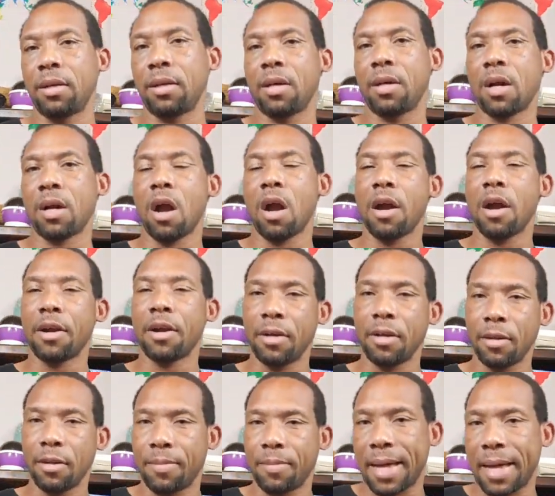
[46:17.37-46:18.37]
a
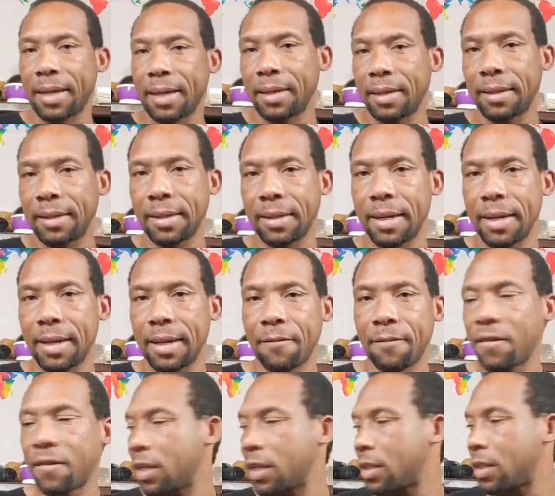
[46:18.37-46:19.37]
cardinal planet, and a
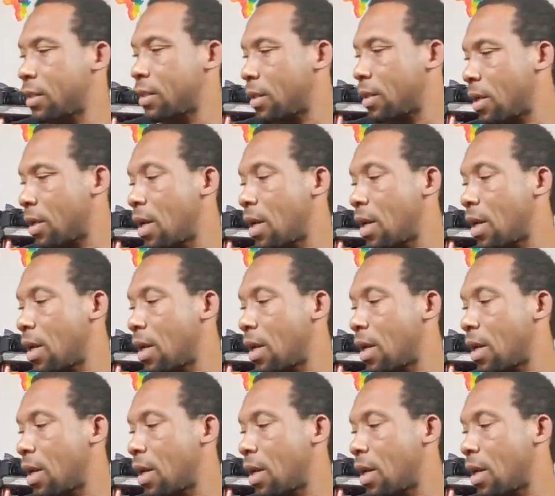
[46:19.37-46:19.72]
fixed,